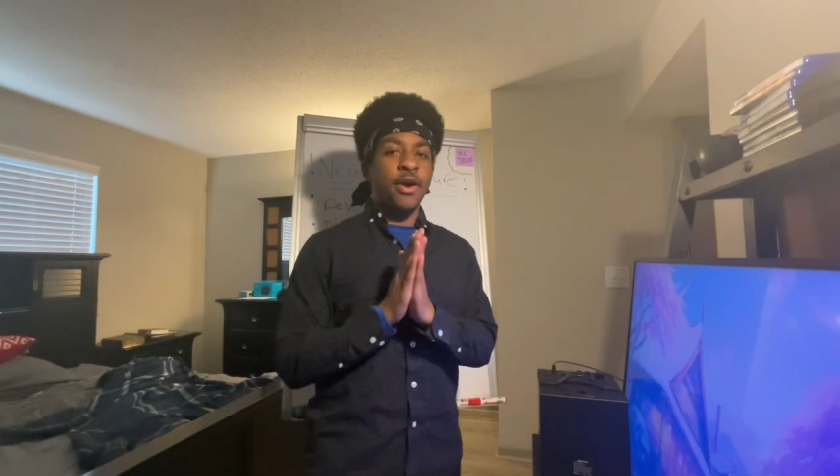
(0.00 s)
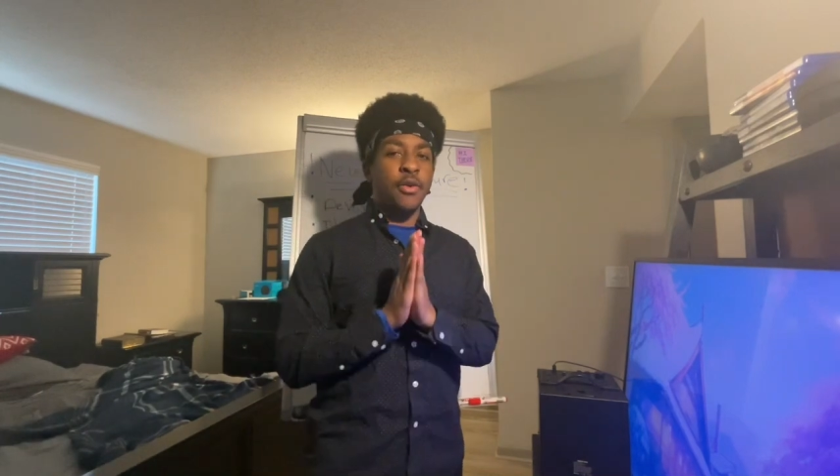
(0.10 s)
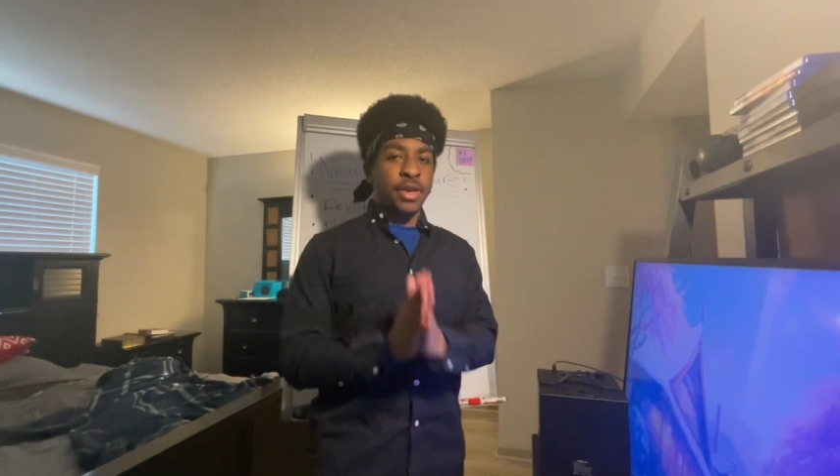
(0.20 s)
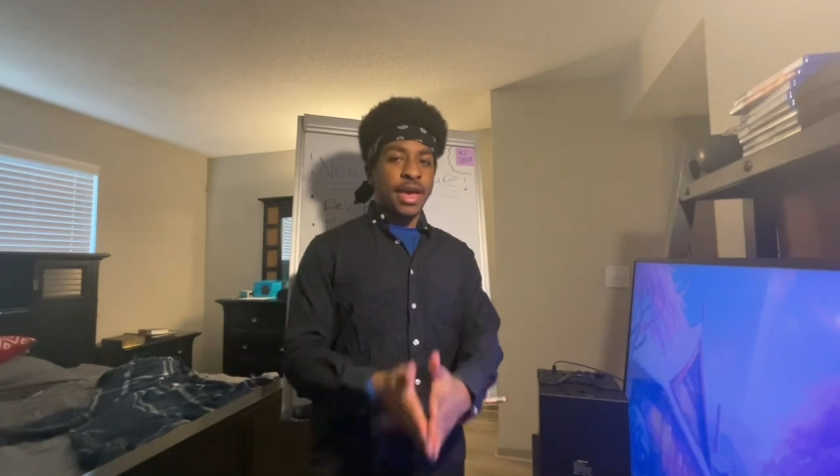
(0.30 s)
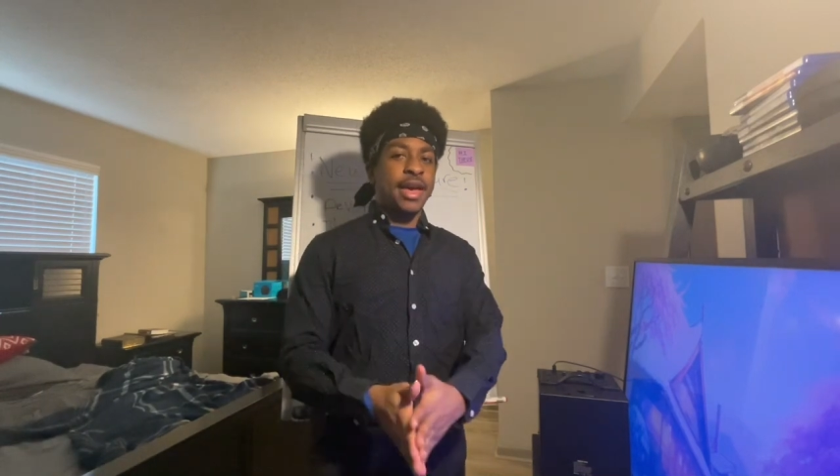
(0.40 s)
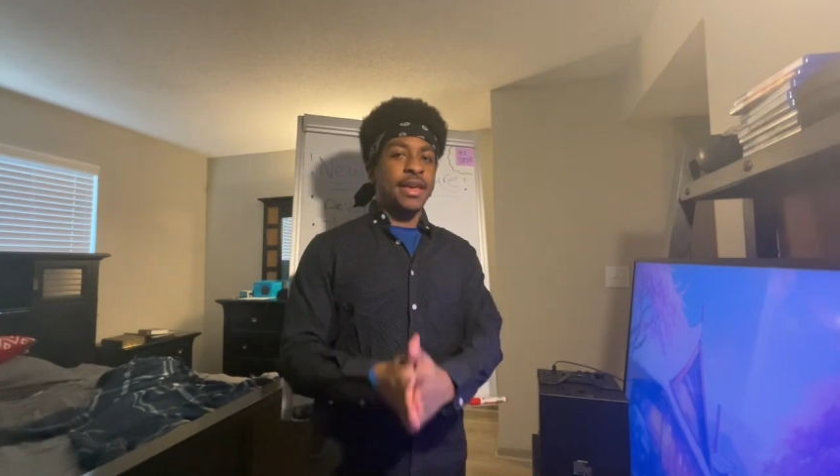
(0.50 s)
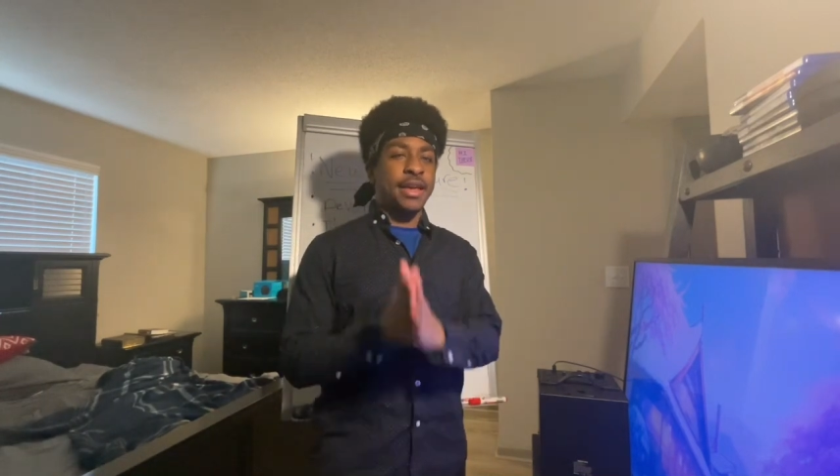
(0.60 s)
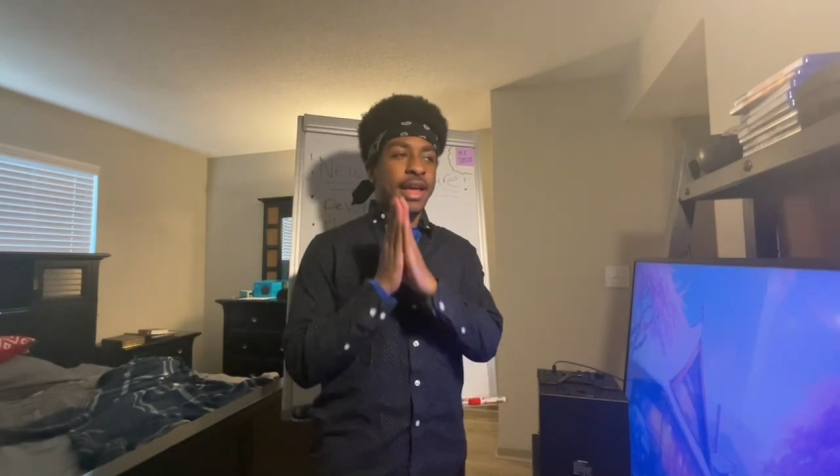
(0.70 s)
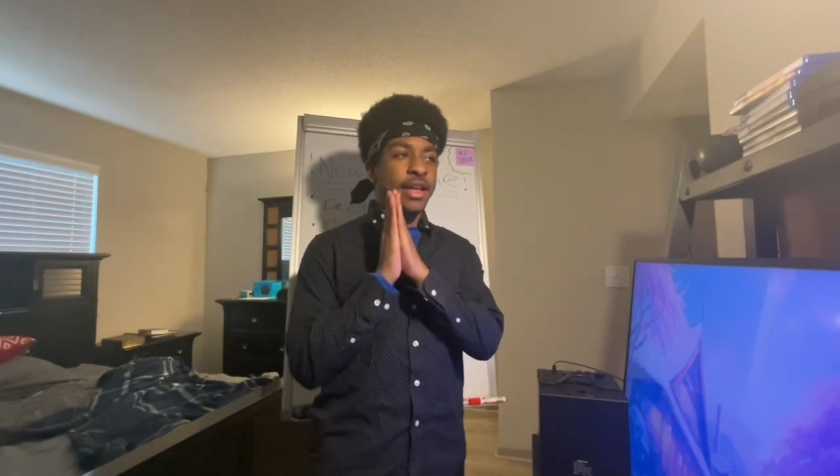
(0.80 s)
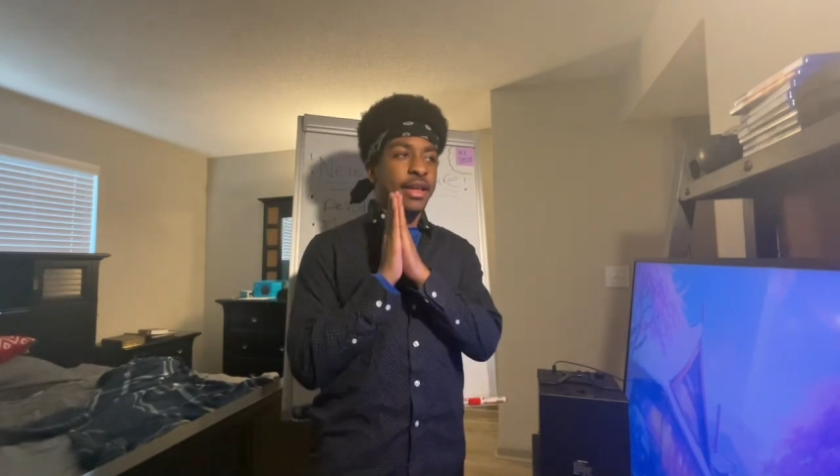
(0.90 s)

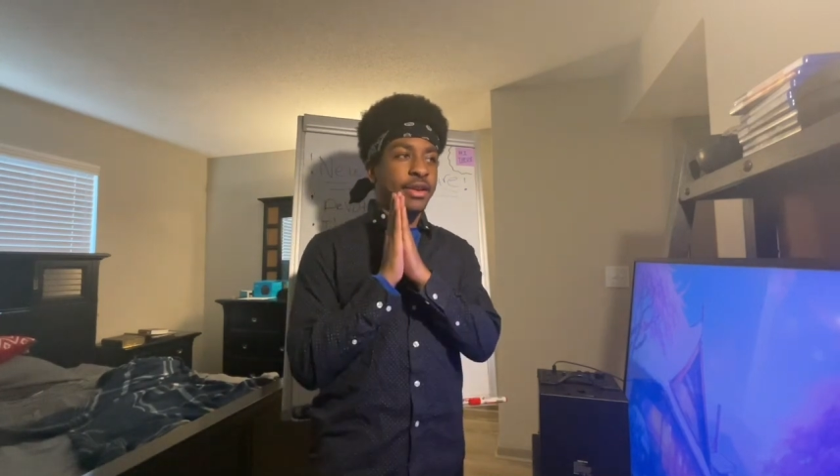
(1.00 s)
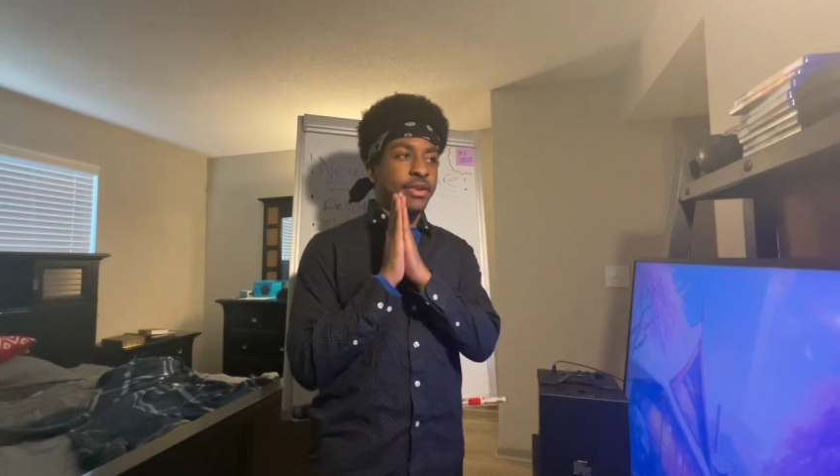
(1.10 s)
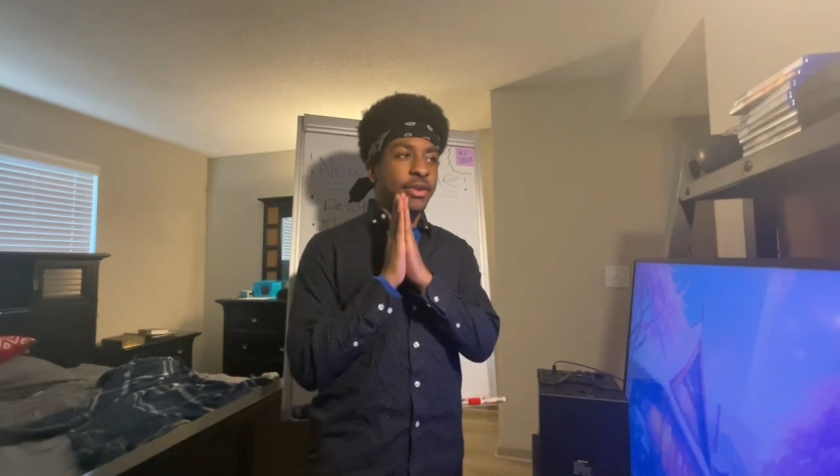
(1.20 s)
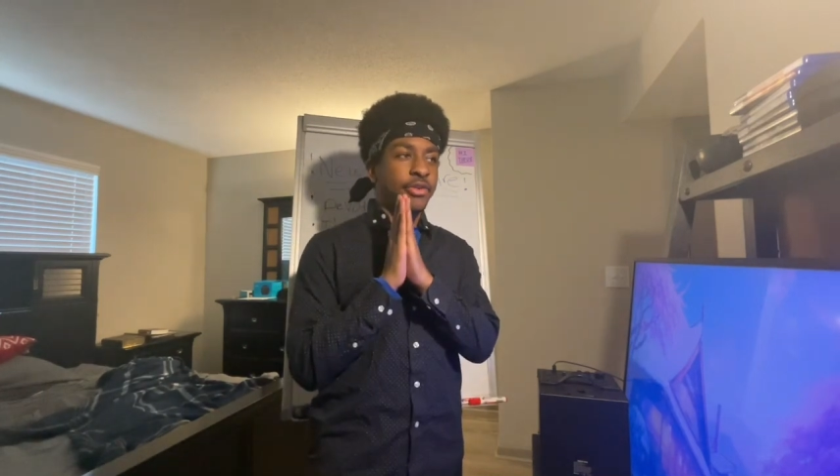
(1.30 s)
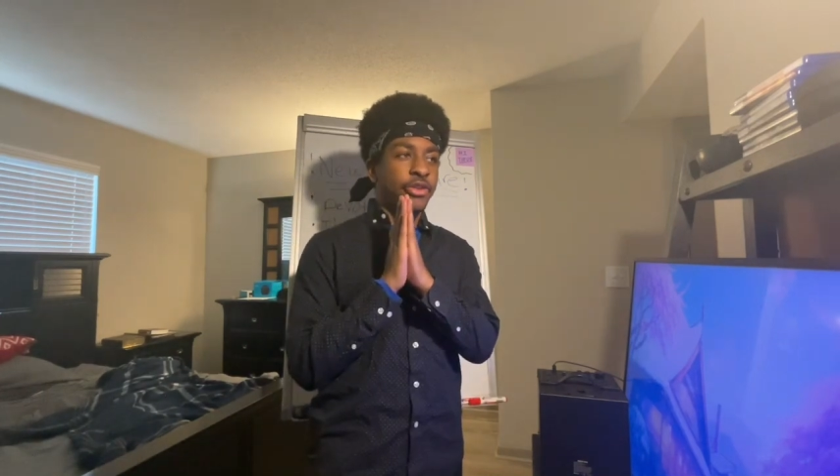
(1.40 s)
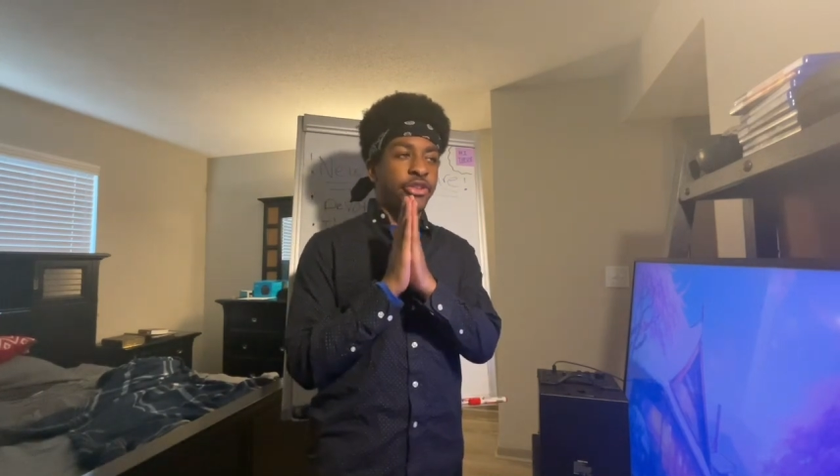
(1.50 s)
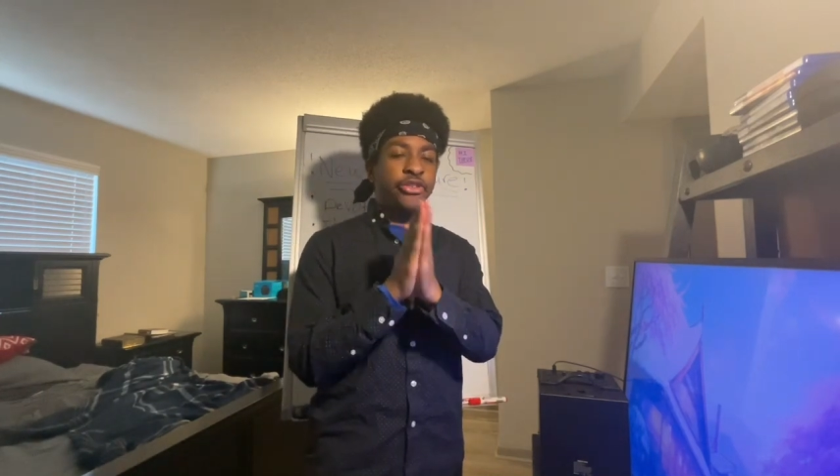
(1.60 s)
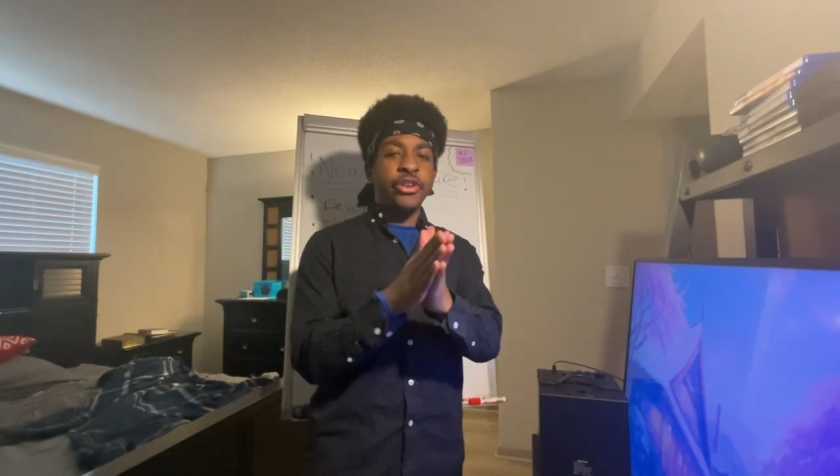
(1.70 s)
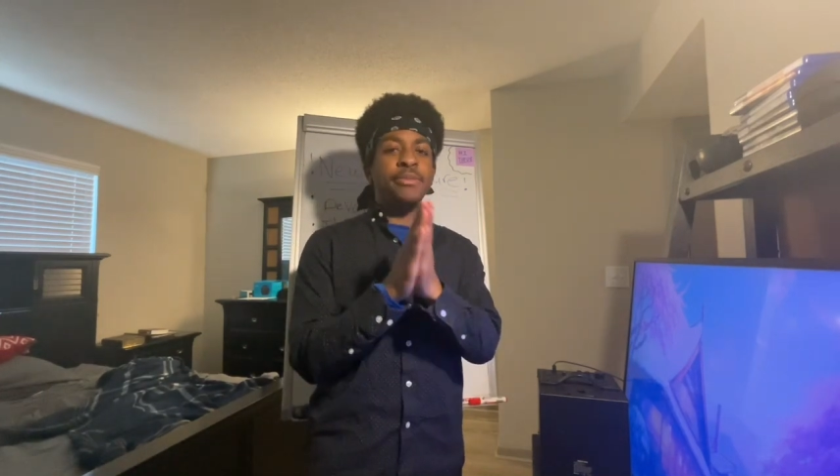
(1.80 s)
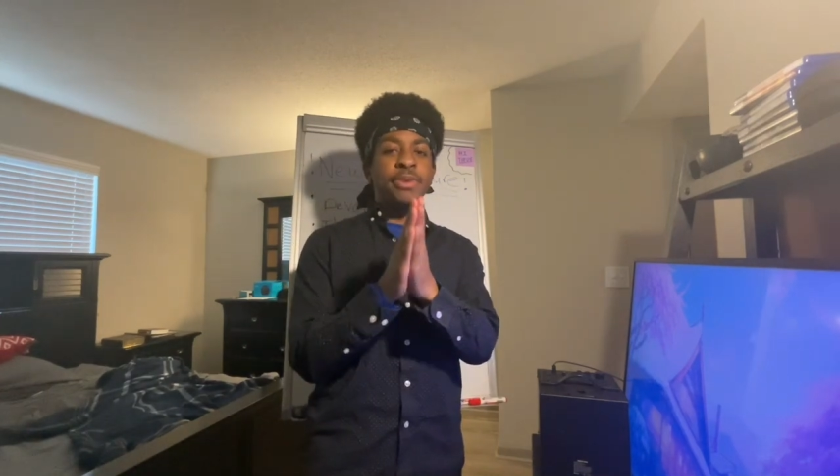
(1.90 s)
okay and
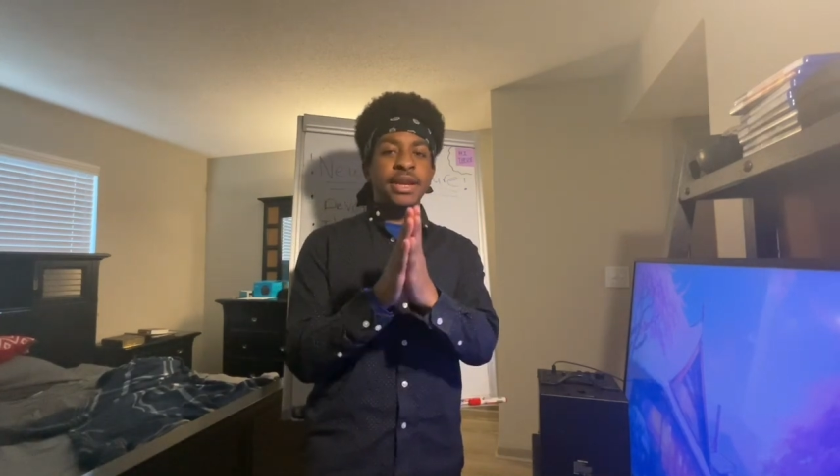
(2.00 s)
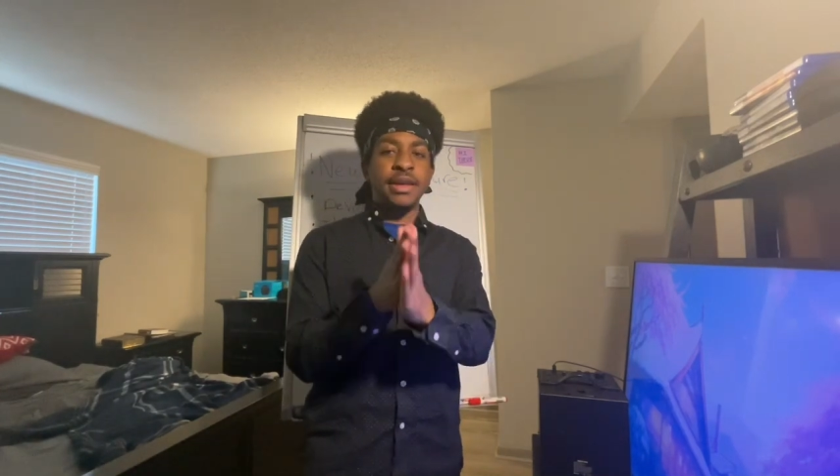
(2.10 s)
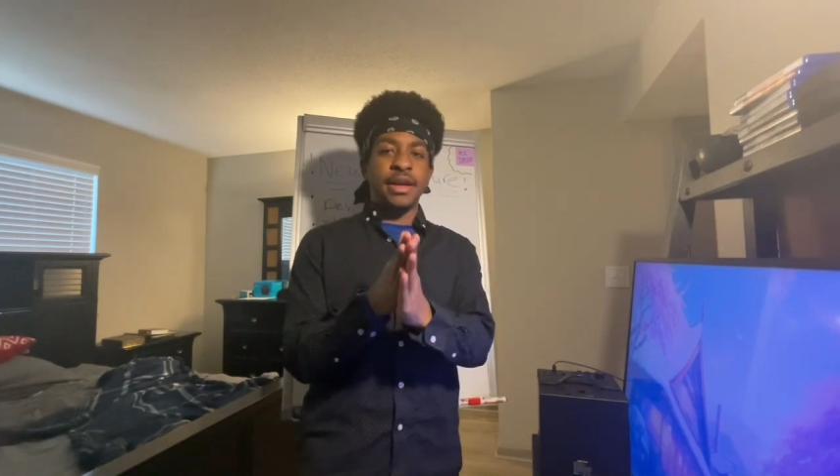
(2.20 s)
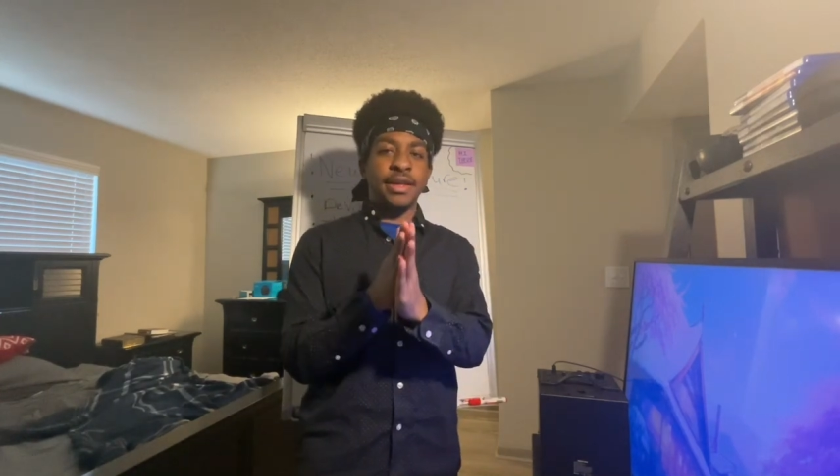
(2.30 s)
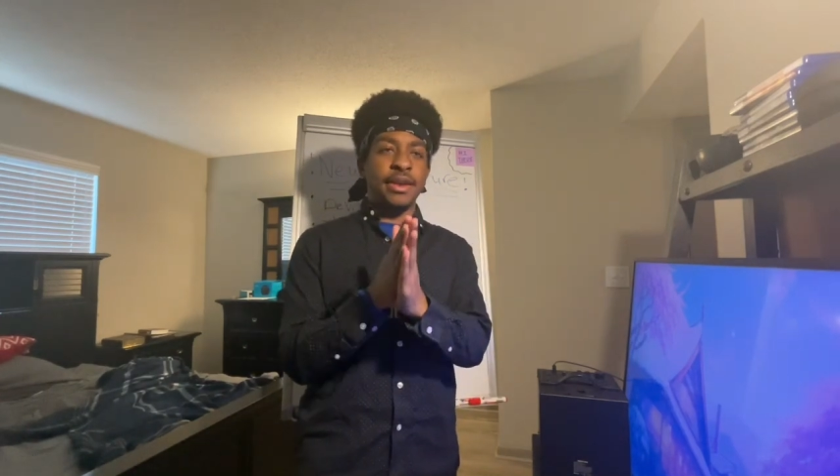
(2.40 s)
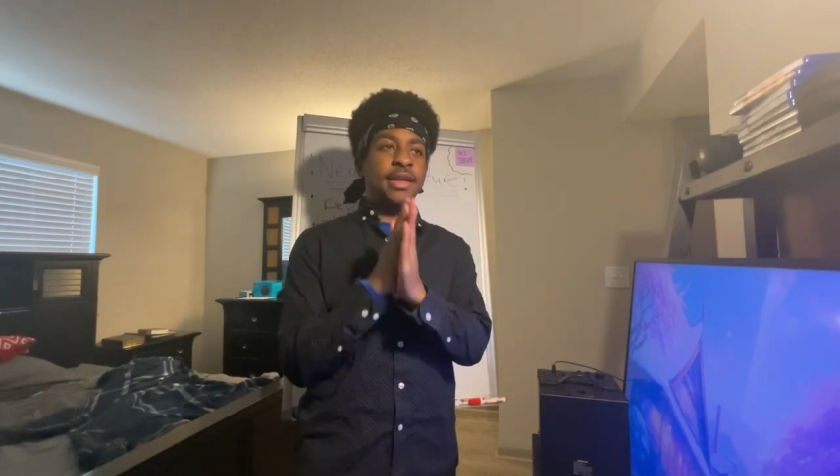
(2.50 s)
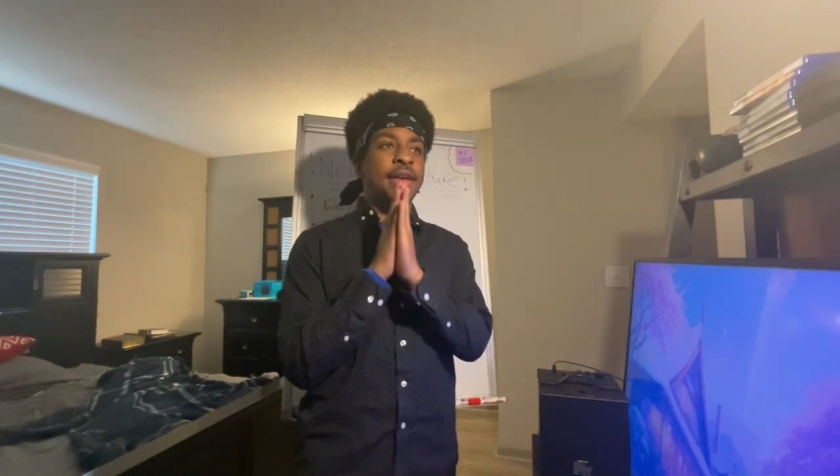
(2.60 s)
should be done,